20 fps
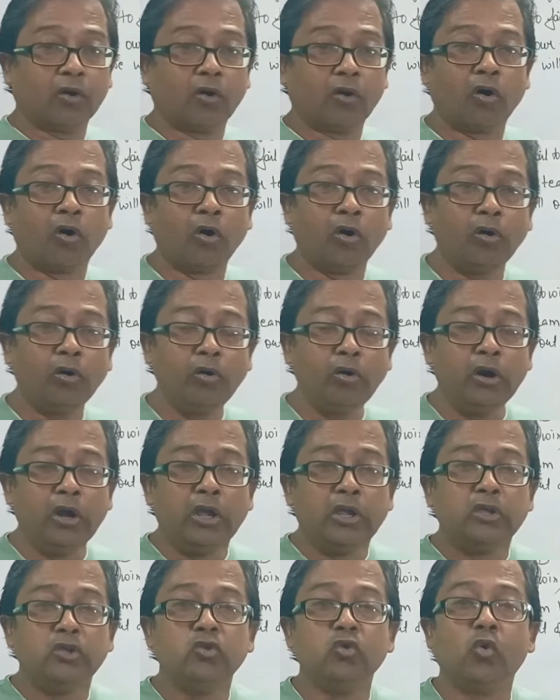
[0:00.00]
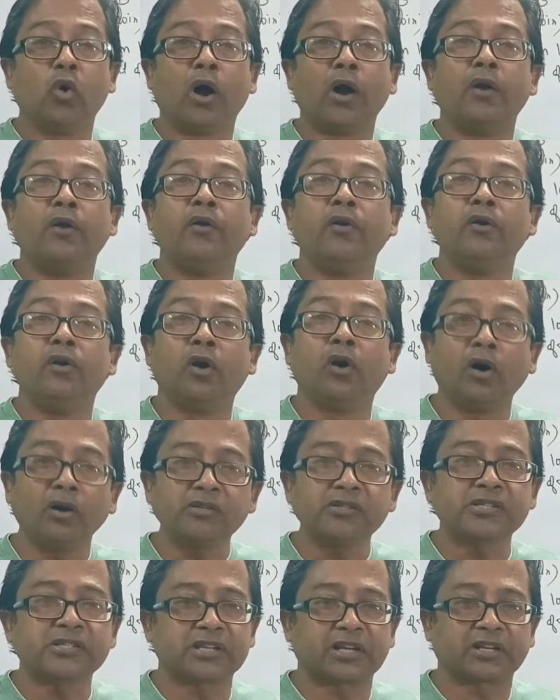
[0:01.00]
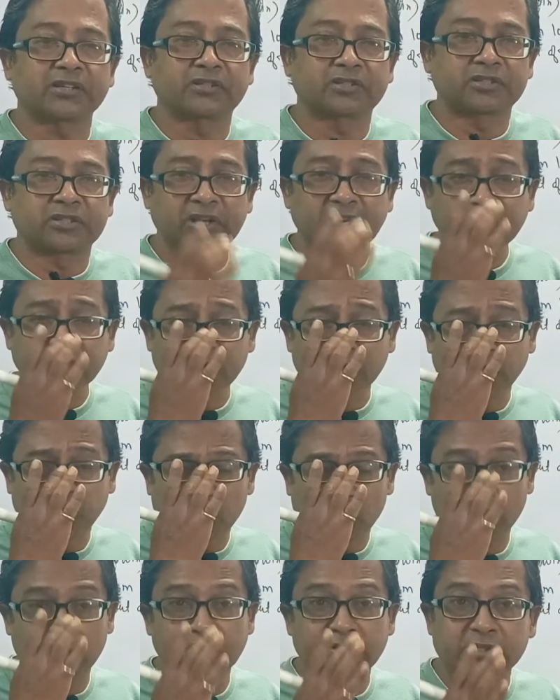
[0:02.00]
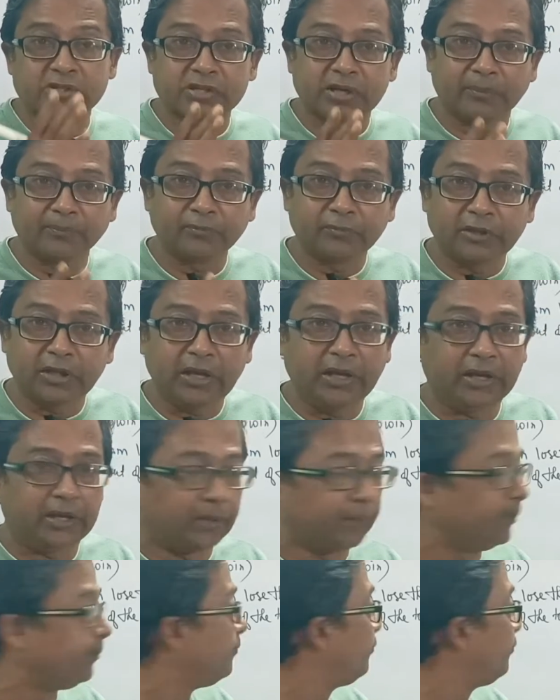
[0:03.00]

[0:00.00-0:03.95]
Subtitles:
or you are not successful in something.